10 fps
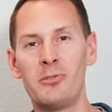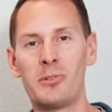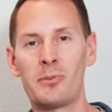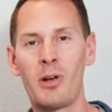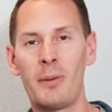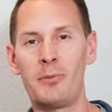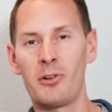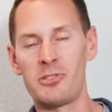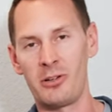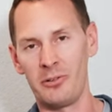subscribe to
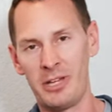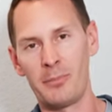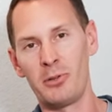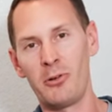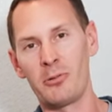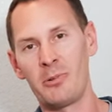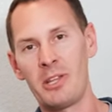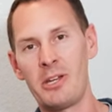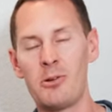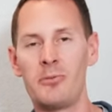our channel down below and ring
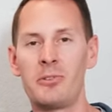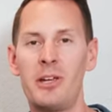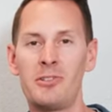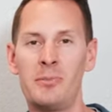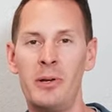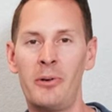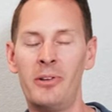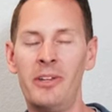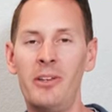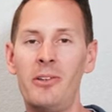that notification
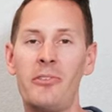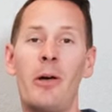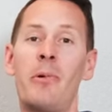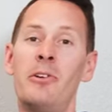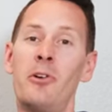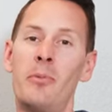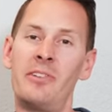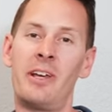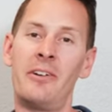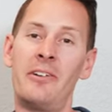bell so that way you don't
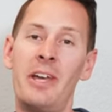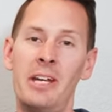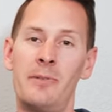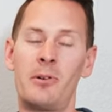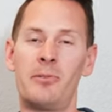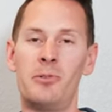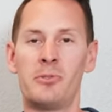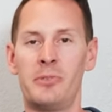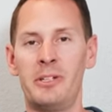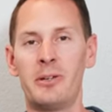miss out on any of our
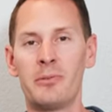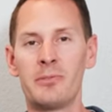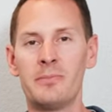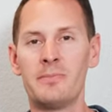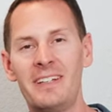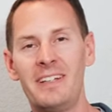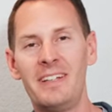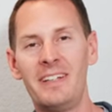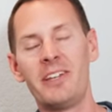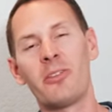future videos.
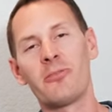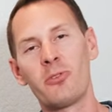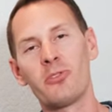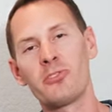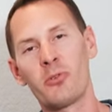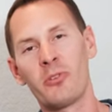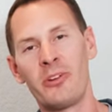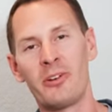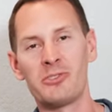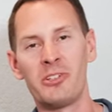Now, the first story
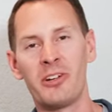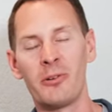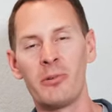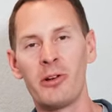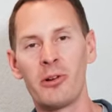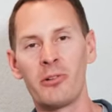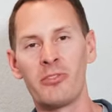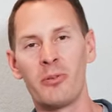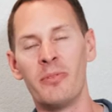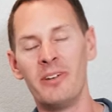that I'll share that we heard
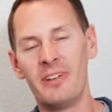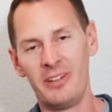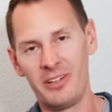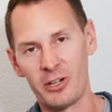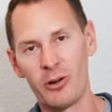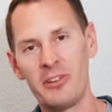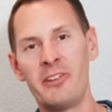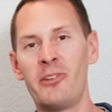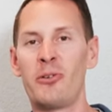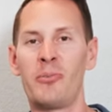from a Great
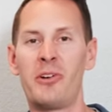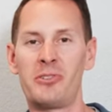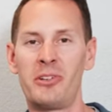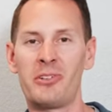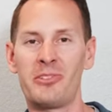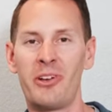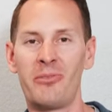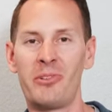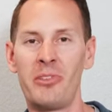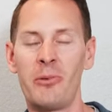Dane owner, much like
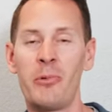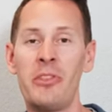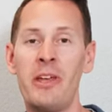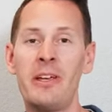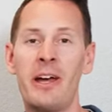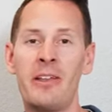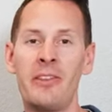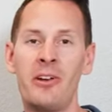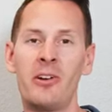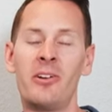yourself, is that when they got
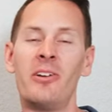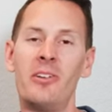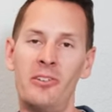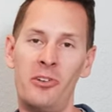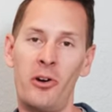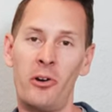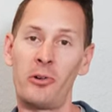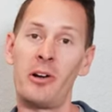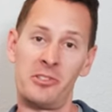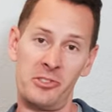their dog,
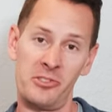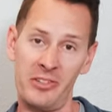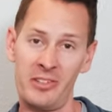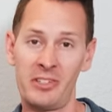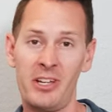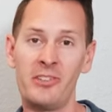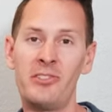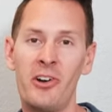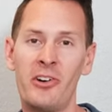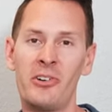or I should say in this case
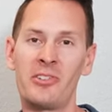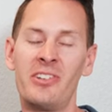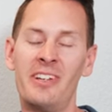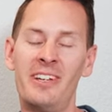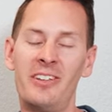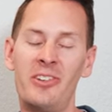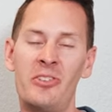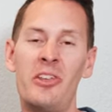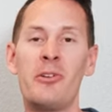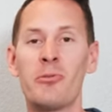dogs,
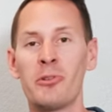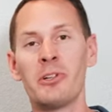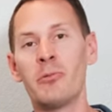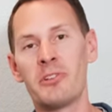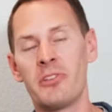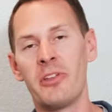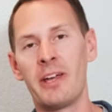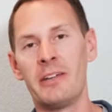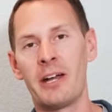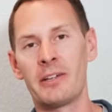that they really wish they
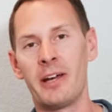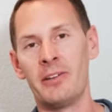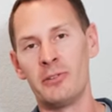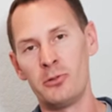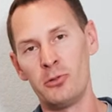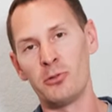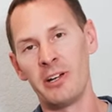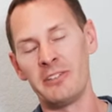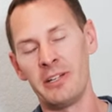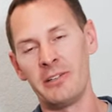had not gotten two
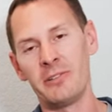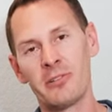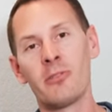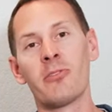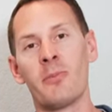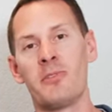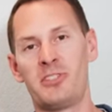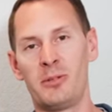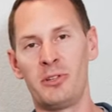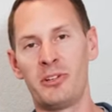Great Danes from the
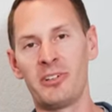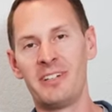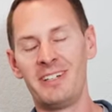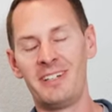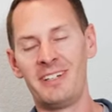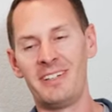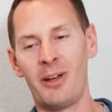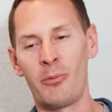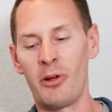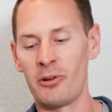same litter.
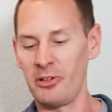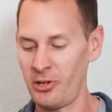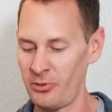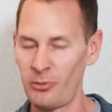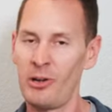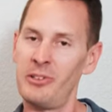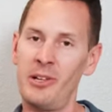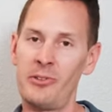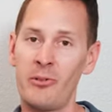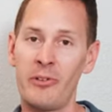Now, we already know the Great
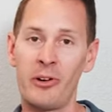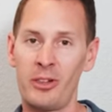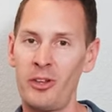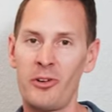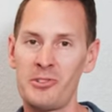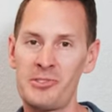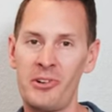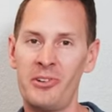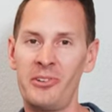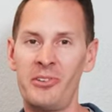Danes are very large
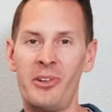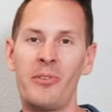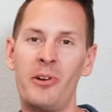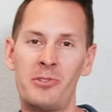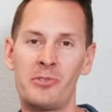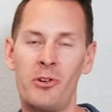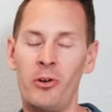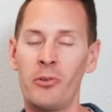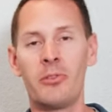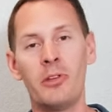dogs, they're very
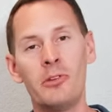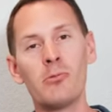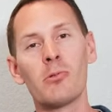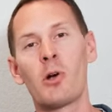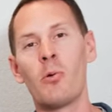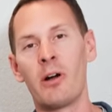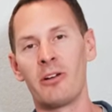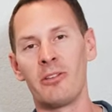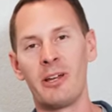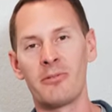strong. They do
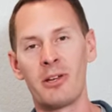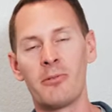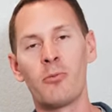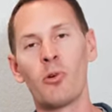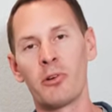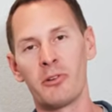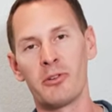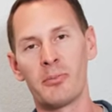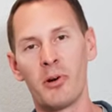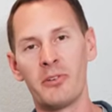require a lot of kind of work on
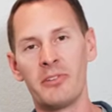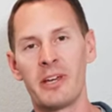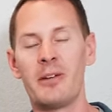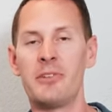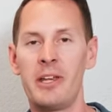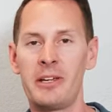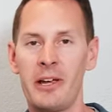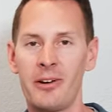your part to kind of take care